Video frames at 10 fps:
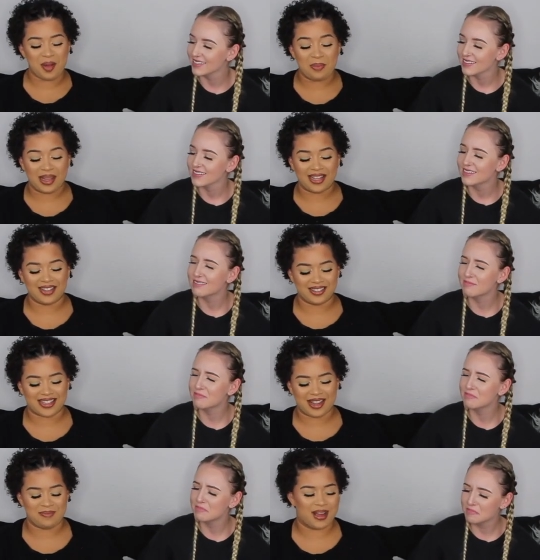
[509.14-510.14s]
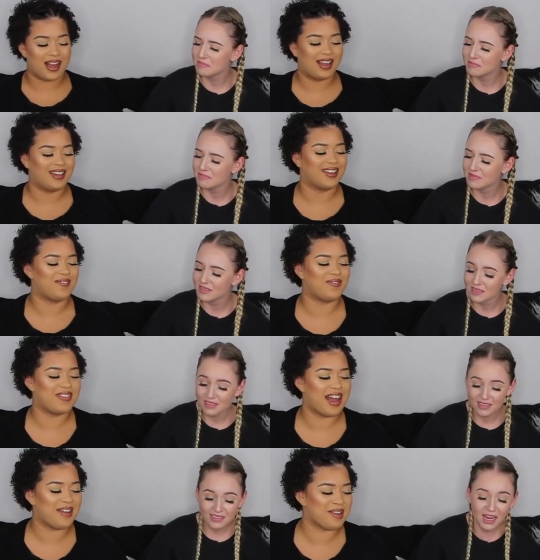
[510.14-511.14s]
Speaker 1: your plate looked like mine.
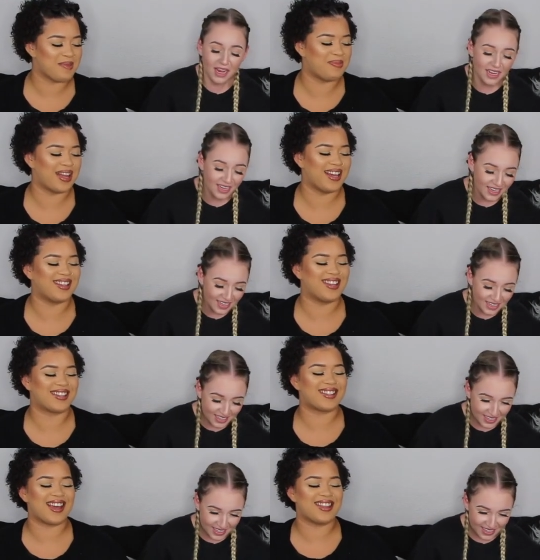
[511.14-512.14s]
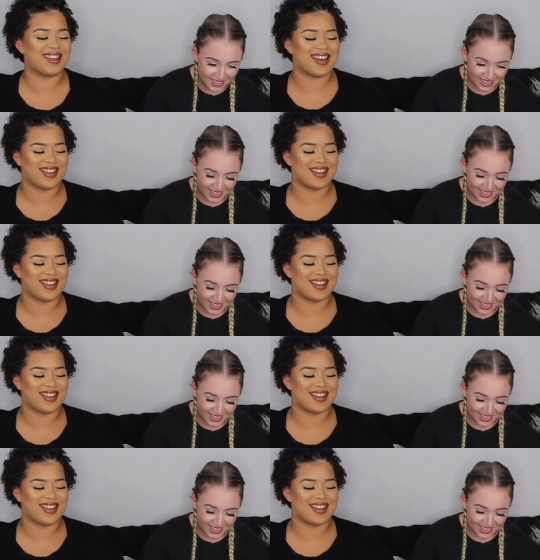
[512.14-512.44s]
Now your plate looks like